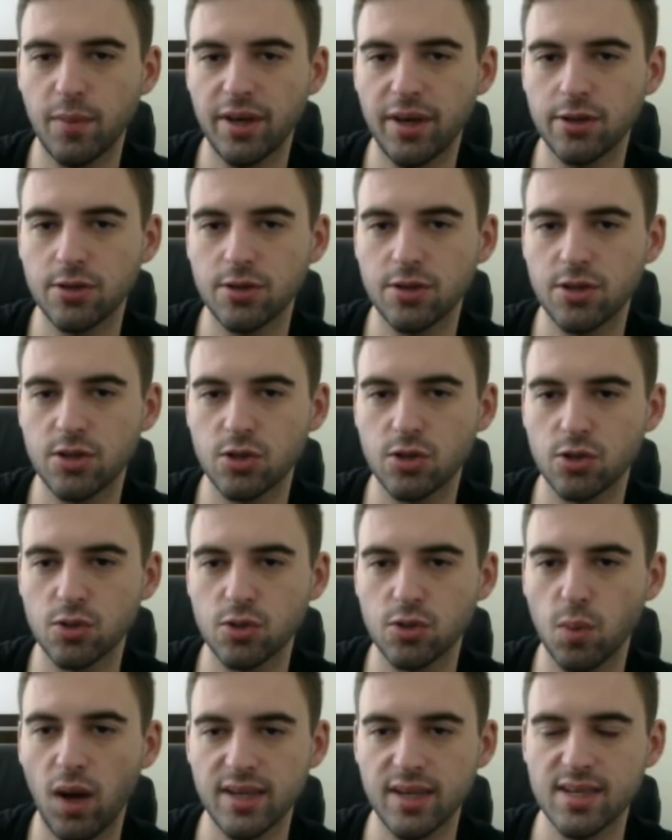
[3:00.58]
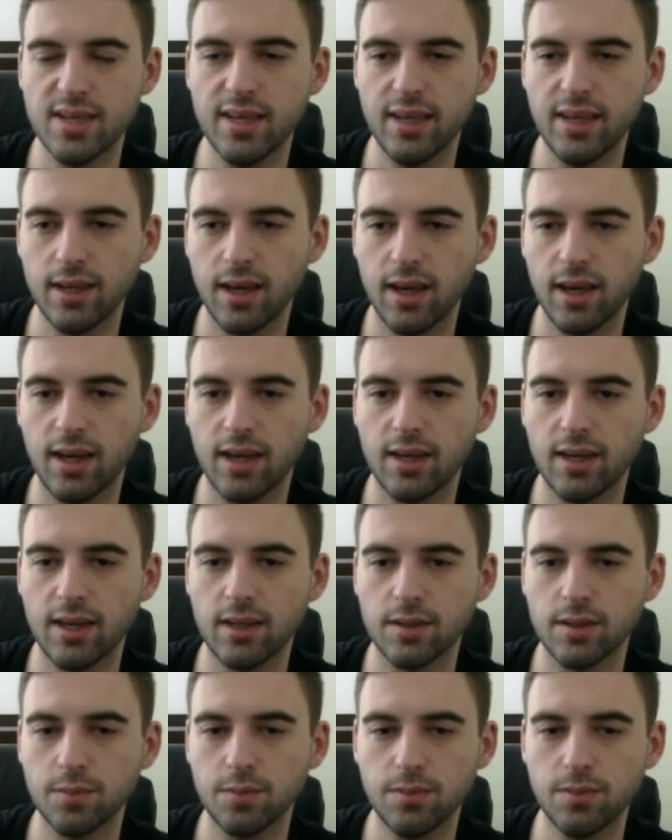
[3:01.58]
Uh, make your decisions wisely.
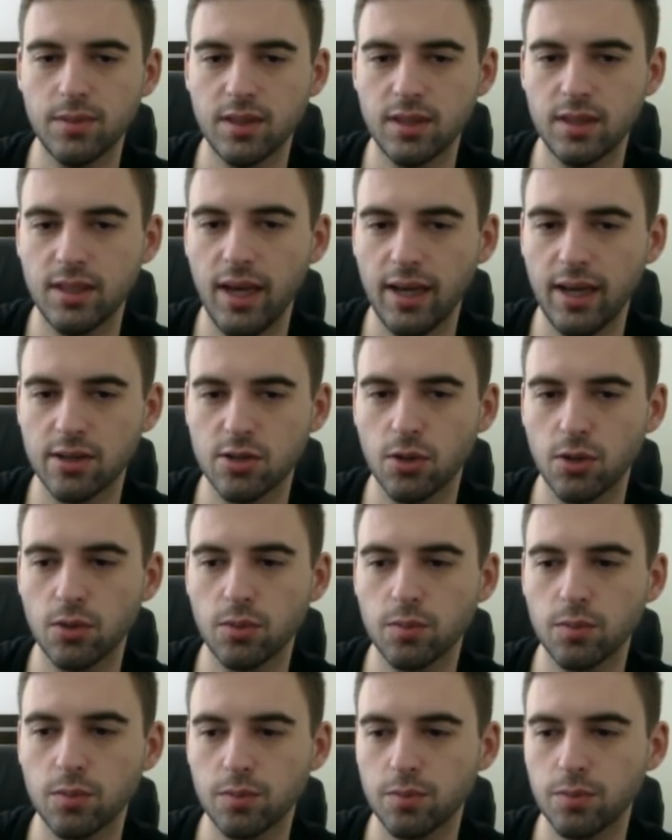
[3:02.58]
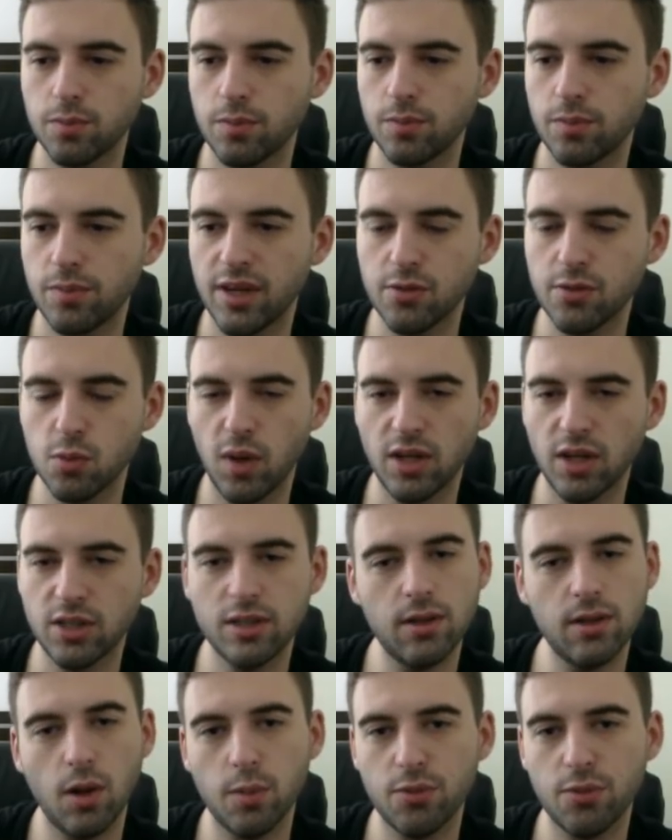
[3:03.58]
Um, and yeah, so thanks for
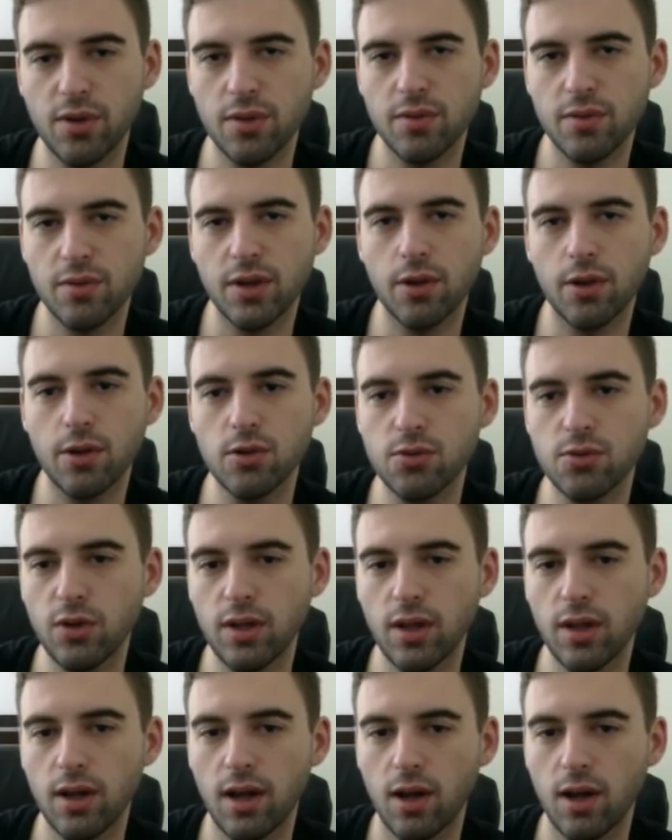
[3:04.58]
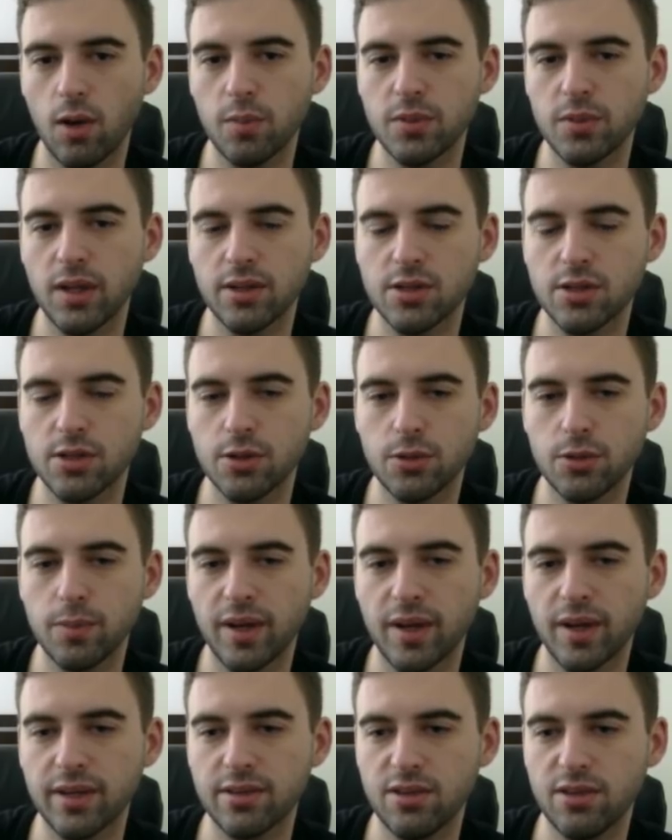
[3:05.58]
watching. I hope you found the video useful. I uh, hope it lets
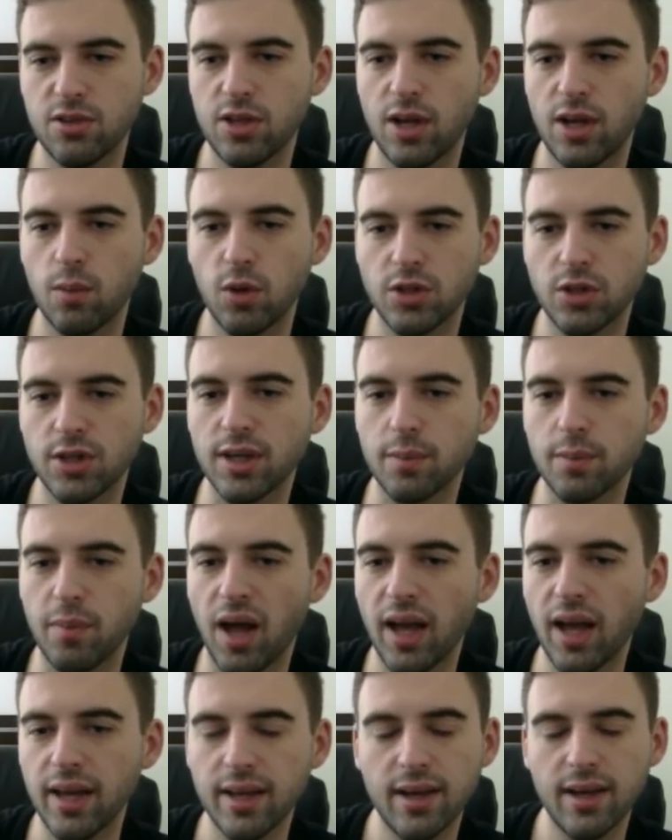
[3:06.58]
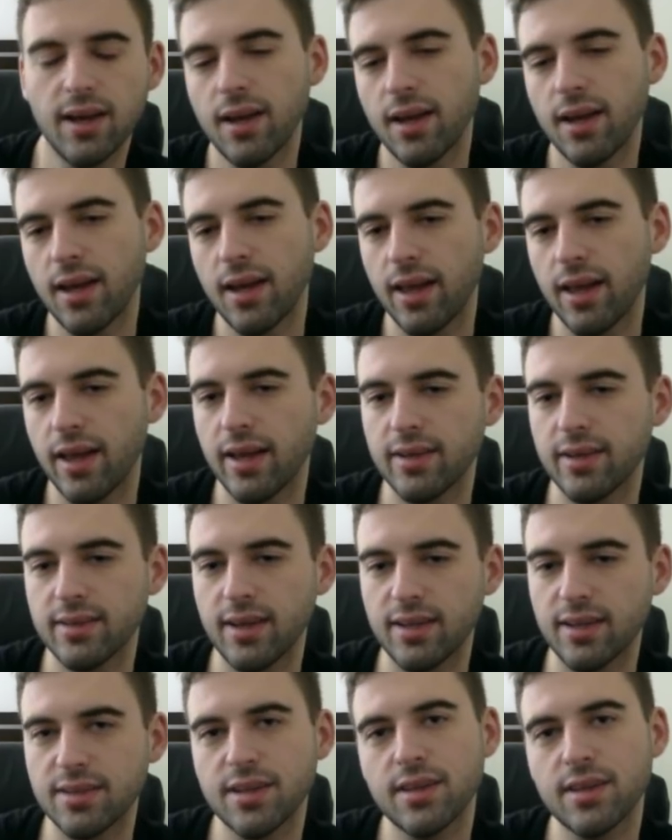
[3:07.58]
you make a decision on what you're going to buy.
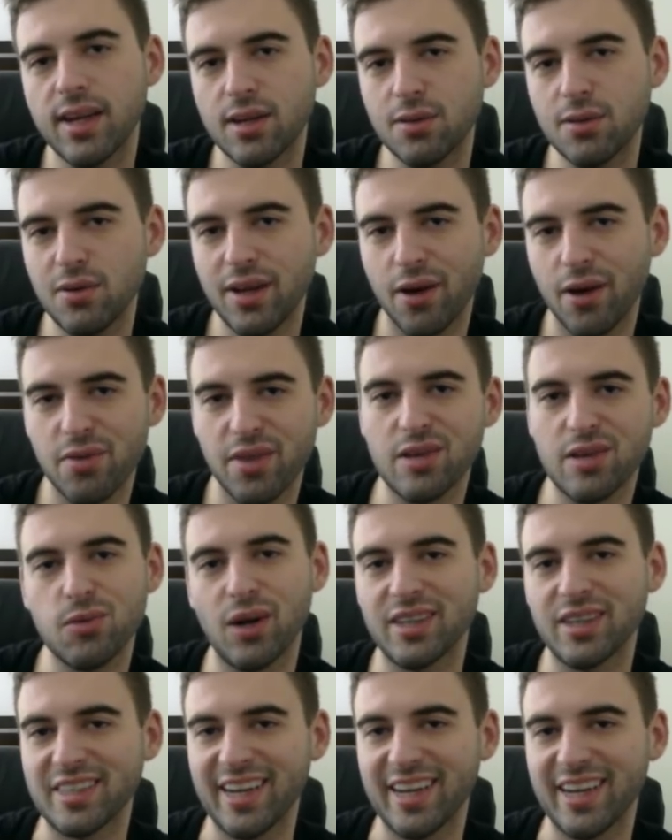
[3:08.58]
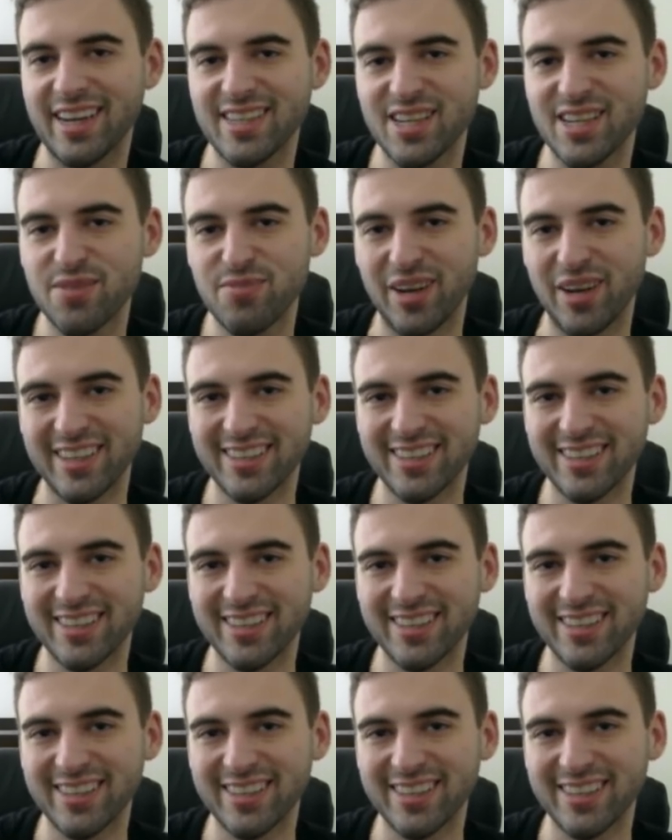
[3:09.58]
And I'll see you at the next video. Thanks for watching, guys.